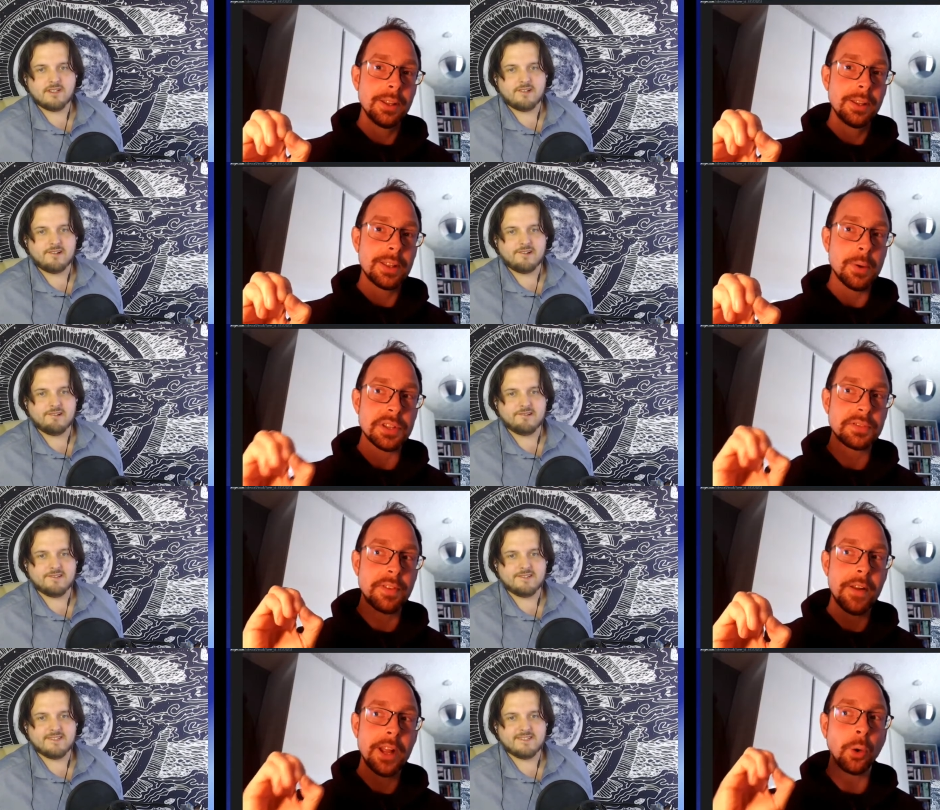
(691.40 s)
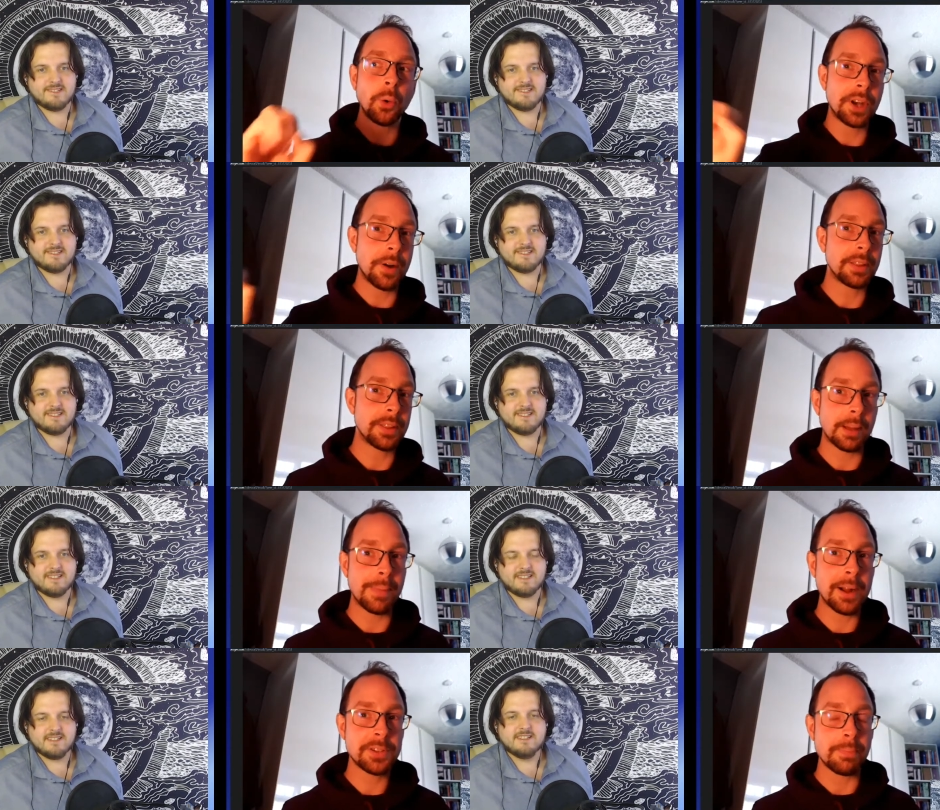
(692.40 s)
Speaker 1: there was this very ordinary thing
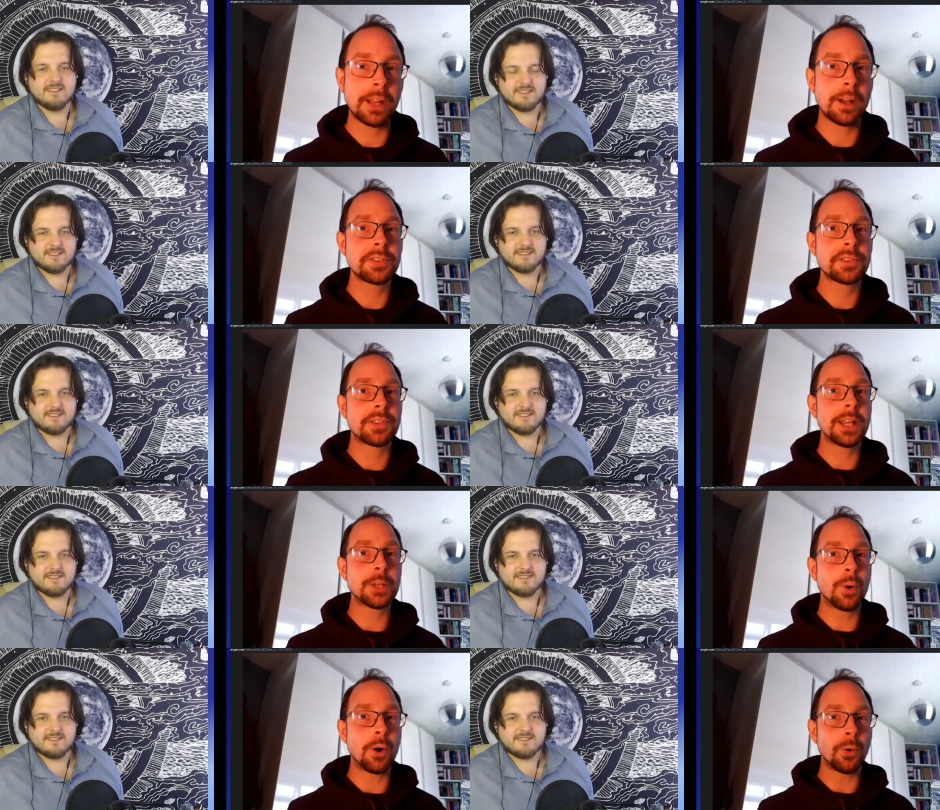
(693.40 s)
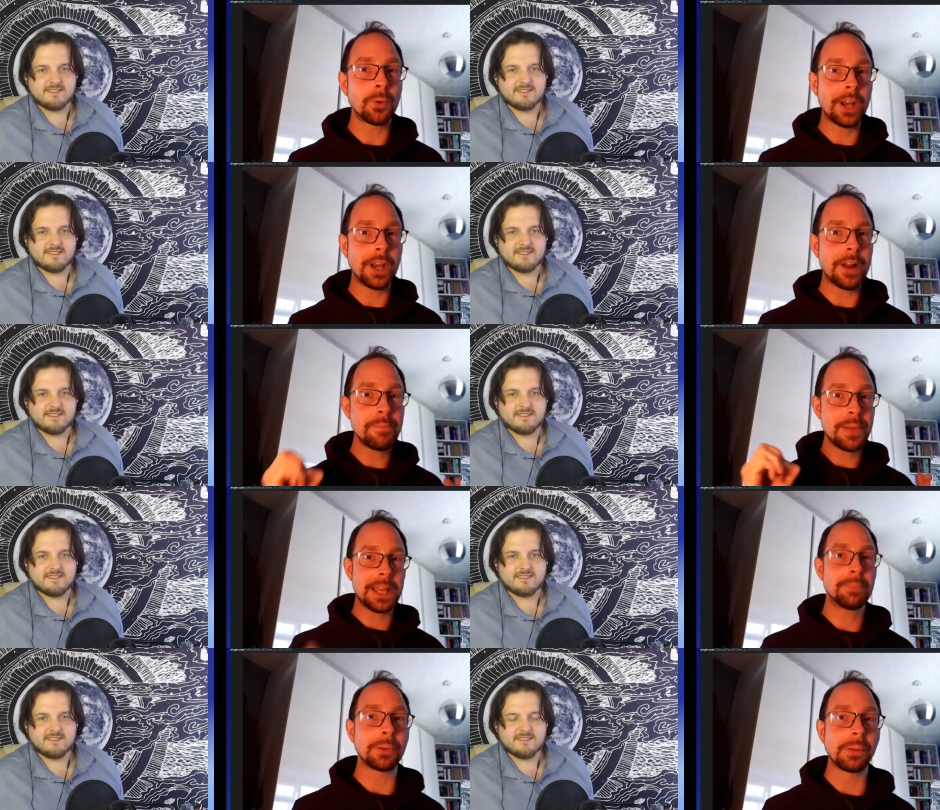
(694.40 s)
about it because these were ordinary
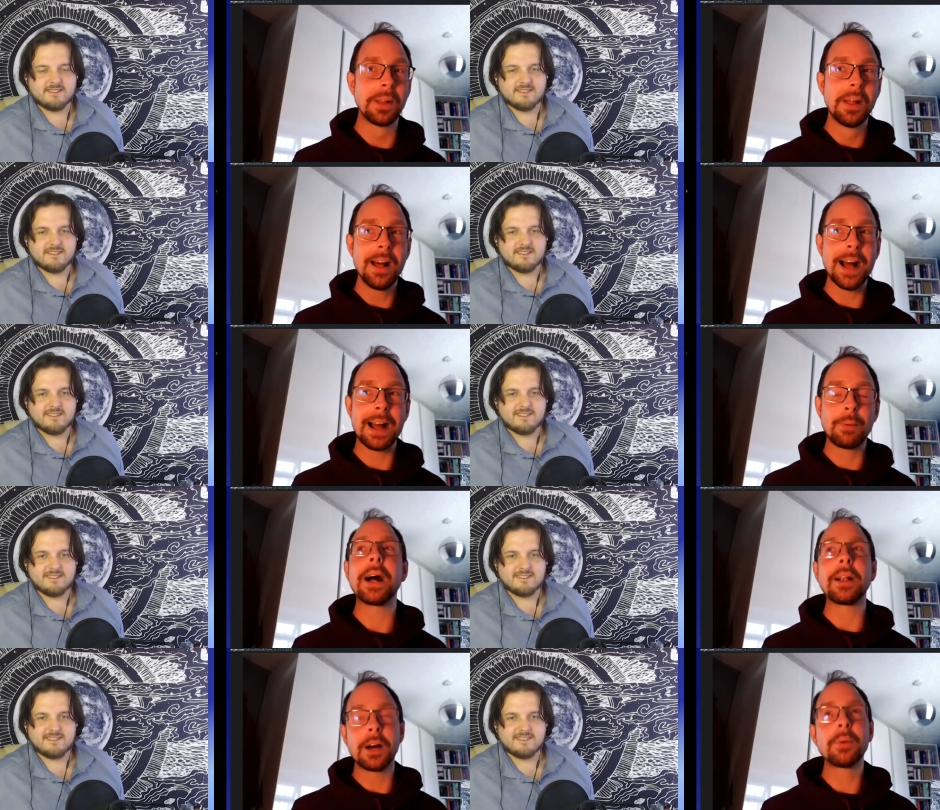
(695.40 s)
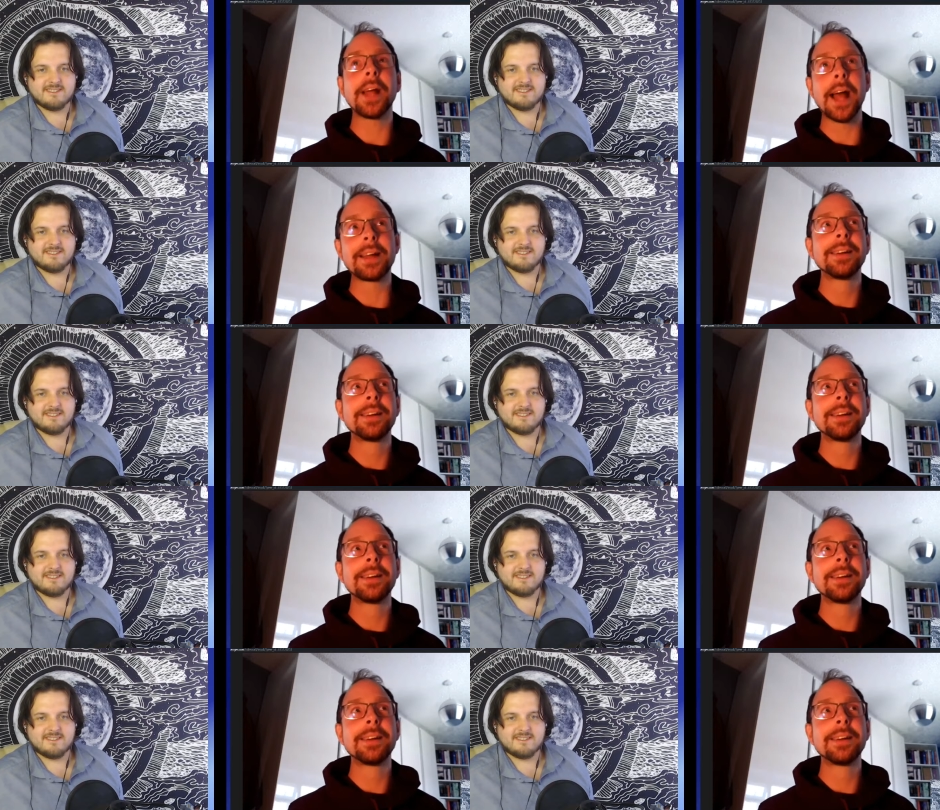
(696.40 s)
people. Uh, well, okay.